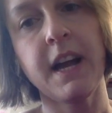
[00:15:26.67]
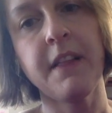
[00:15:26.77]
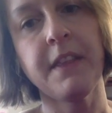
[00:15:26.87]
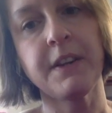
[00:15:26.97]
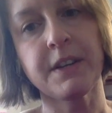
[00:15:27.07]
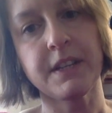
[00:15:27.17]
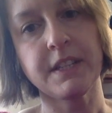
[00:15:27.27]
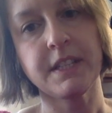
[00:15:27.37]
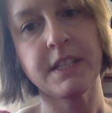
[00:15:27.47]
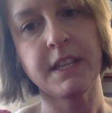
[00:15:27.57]
And then you're going to
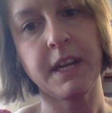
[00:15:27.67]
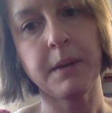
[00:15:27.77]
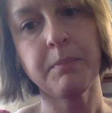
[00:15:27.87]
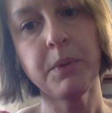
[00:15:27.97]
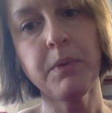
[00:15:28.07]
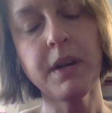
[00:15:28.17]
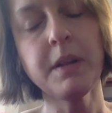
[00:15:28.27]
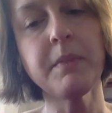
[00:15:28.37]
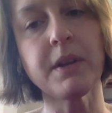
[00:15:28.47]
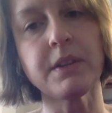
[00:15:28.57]
skip the one in the
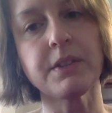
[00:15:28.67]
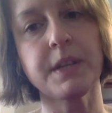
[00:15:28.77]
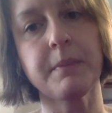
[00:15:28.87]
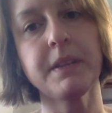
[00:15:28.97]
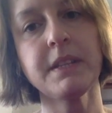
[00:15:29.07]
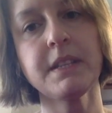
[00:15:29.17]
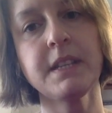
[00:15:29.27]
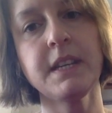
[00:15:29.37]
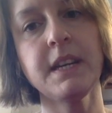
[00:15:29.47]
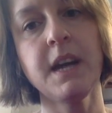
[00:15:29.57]
middle. You're skipping the
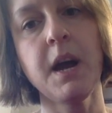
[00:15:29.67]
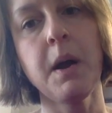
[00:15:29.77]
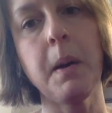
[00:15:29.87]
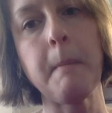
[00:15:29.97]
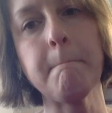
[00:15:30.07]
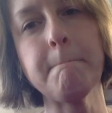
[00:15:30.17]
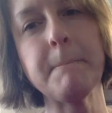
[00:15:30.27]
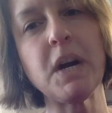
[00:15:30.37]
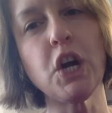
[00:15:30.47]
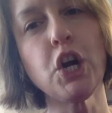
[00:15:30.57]
C.
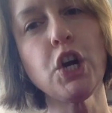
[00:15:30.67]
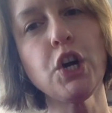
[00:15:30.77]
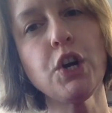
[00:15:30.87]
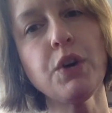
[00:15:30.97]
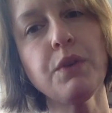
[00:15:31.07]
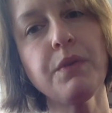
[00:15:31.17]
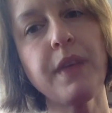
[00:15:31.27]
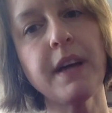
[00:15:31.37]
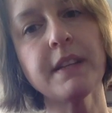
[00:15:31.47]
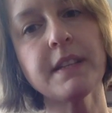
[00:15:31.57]
Move
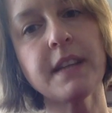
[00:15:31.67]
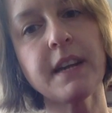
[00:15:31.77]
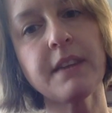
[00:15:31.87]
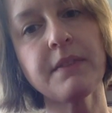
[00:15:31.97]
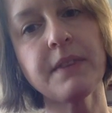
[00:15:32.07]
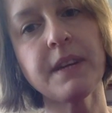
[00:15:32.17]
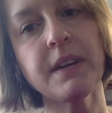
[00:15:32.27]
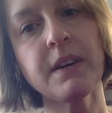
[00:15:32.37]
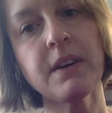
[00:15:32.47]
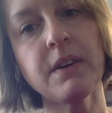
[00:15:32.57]
that second
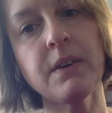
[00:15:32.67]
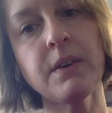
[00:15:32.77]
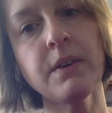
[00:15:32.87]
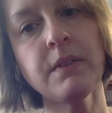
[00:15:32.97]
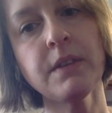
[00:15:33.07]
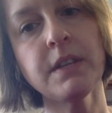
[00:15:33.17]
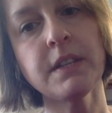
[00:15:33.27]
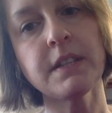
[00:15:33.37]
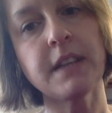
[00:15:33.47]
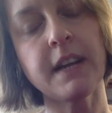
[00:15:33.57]
finger over to the
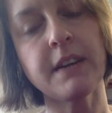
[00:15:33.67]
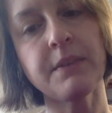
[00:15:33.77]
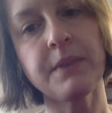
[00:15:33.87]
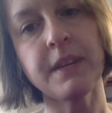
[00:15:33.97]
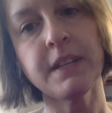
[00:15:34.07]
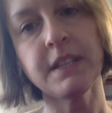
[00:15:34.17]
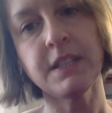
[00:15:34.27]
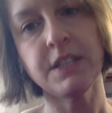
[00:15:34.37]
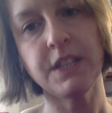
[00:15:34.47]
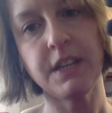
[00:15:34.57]
second fret of the
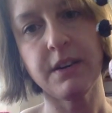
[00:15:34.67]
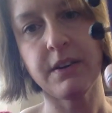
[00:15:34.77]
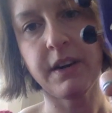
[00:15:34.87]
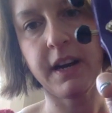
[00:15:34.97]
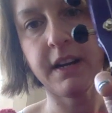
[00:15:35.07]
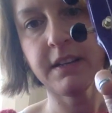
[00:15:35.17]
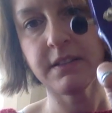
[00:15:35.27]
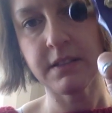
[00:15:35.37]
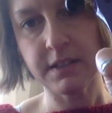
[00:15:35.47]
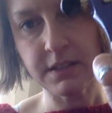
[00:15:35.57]
G. Okay?
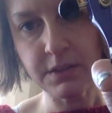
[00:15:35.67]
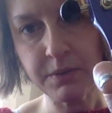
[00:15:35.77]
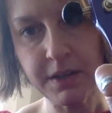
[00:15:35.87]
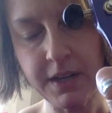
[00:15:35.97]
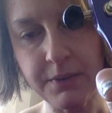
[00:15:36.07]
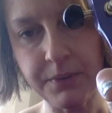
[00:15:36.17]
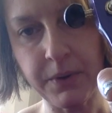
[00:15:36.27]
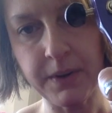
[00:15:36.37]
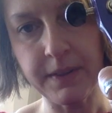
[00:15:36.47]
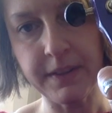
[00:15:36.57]
So this is what an F
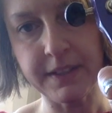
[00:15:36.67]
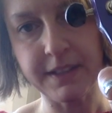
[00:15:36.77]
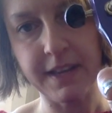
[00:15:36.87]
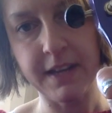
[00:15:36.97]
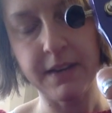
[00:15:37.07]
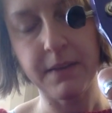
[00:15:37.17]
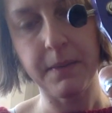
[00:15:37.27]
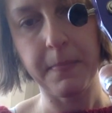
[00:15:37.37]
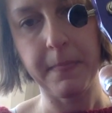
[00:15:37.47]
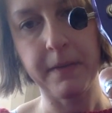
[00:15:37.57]
chord looks like.
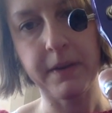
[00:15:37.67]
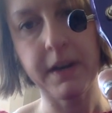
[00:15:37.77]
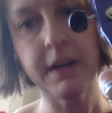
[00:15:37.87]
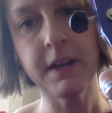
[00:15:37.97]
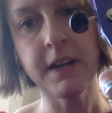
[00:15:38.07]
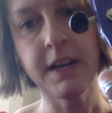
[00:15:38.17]
Okay?